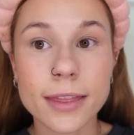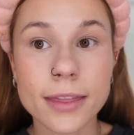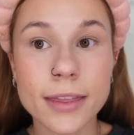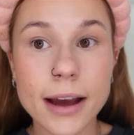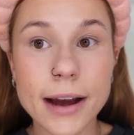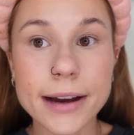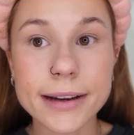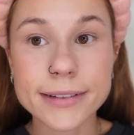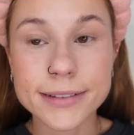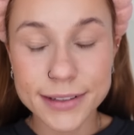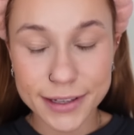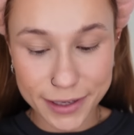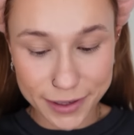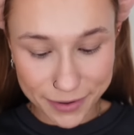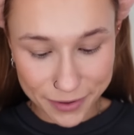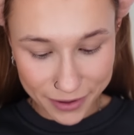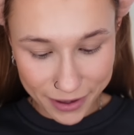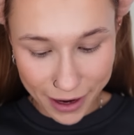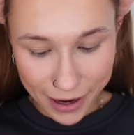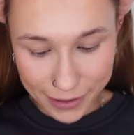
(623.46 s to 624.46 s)
That
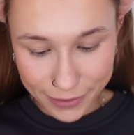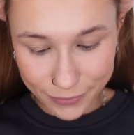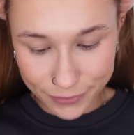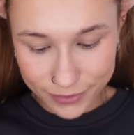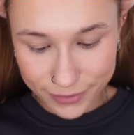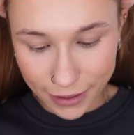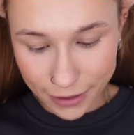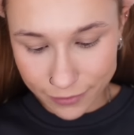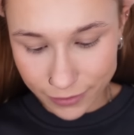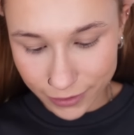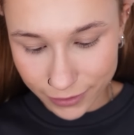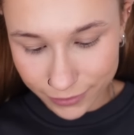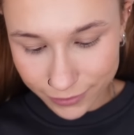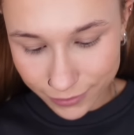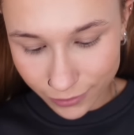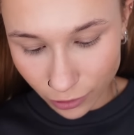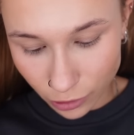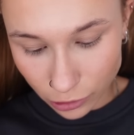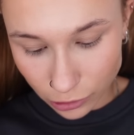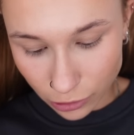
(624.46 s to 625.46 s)
did kind of save us
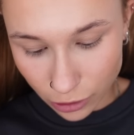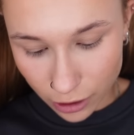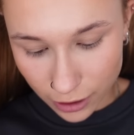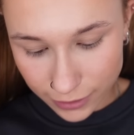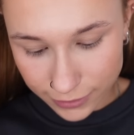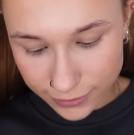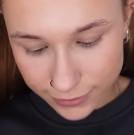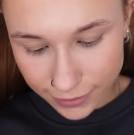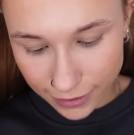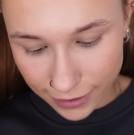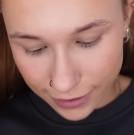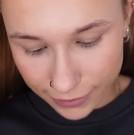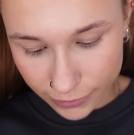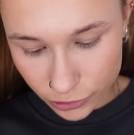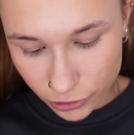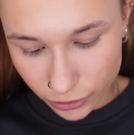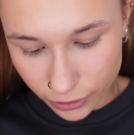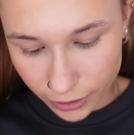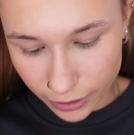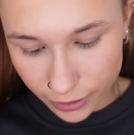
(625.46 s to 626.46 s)
a lot,
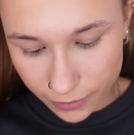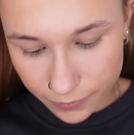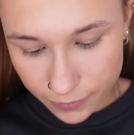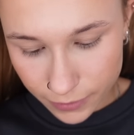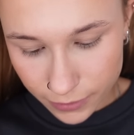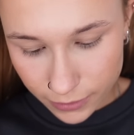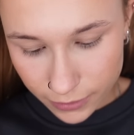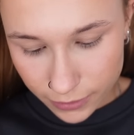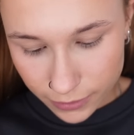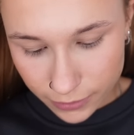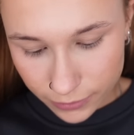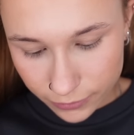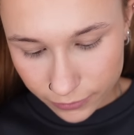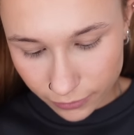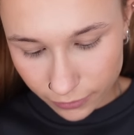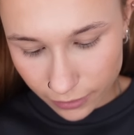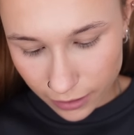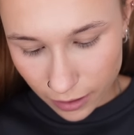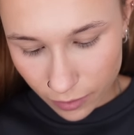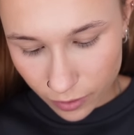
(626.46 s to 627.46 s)
actually.
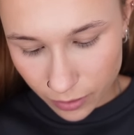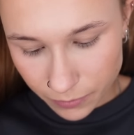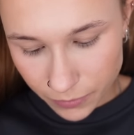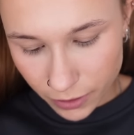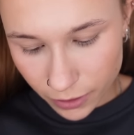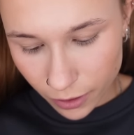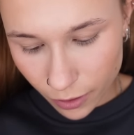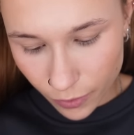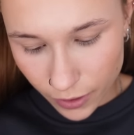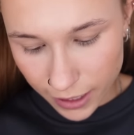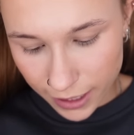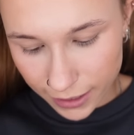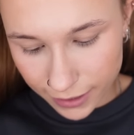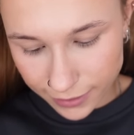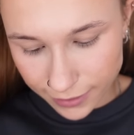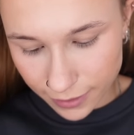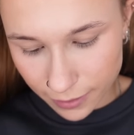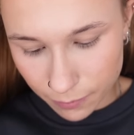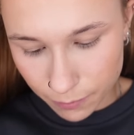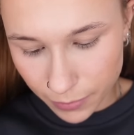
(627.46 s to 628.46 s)
So now I'm gonna go
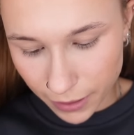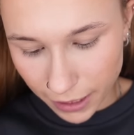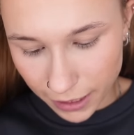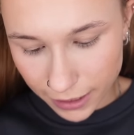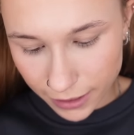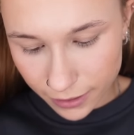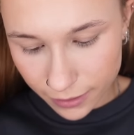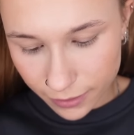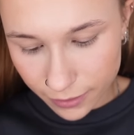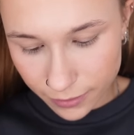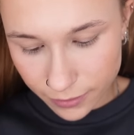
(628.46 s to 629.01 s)
ahead and bake.